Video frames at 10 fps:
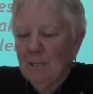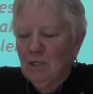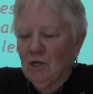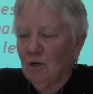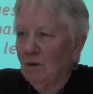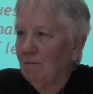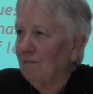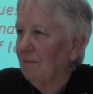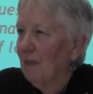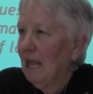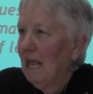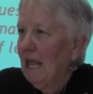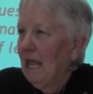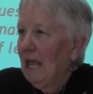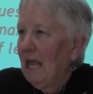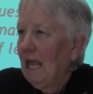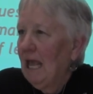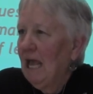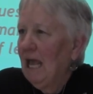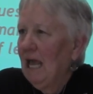term
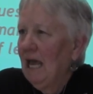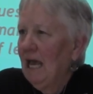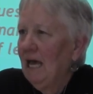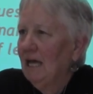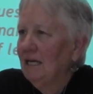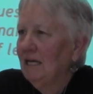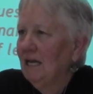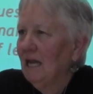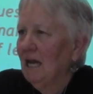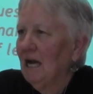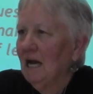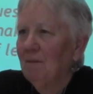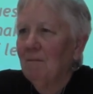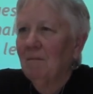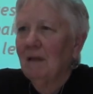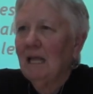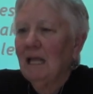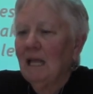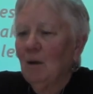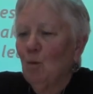and um,
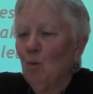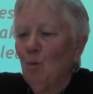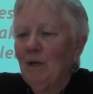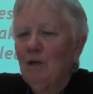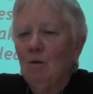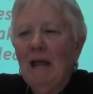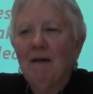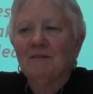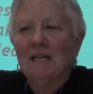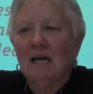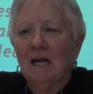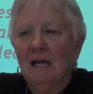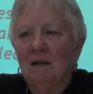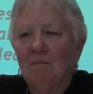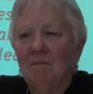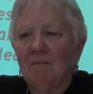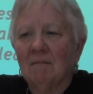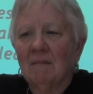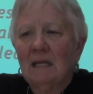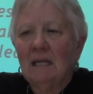we don't have time
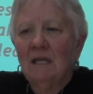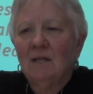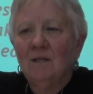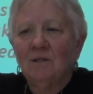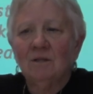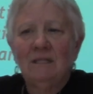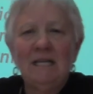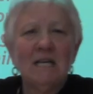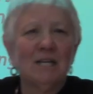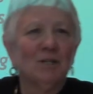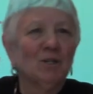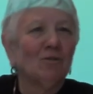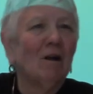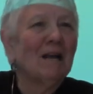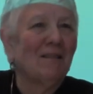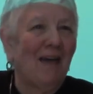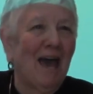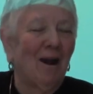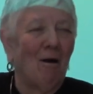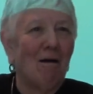to deconstruct
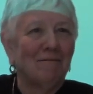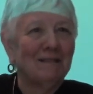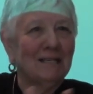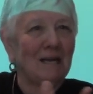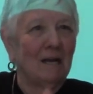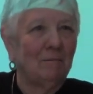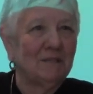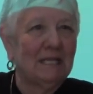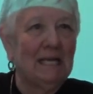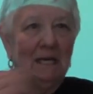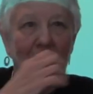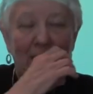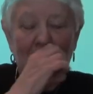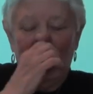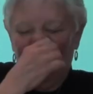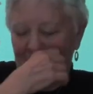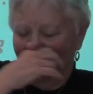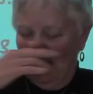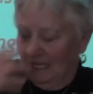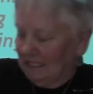that oftentimes in a, meet, in a
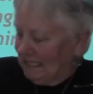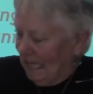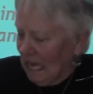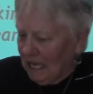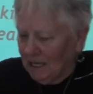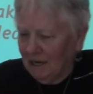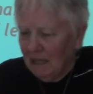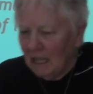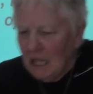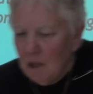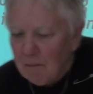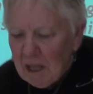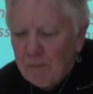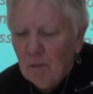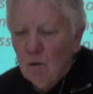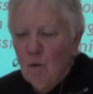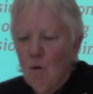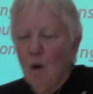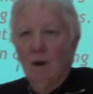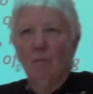meeting. Second, people
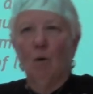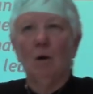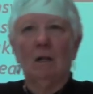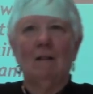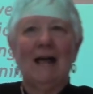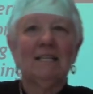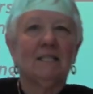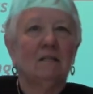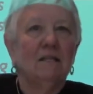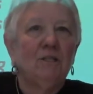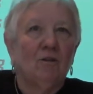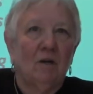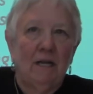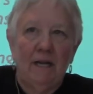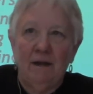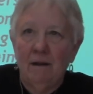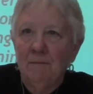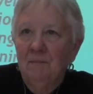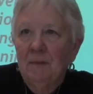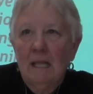who are more classically trained
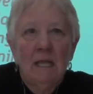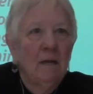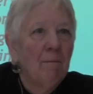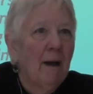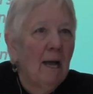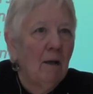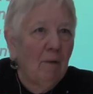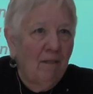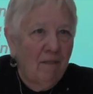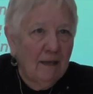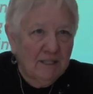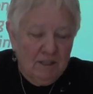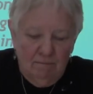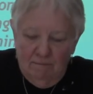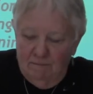in bioethics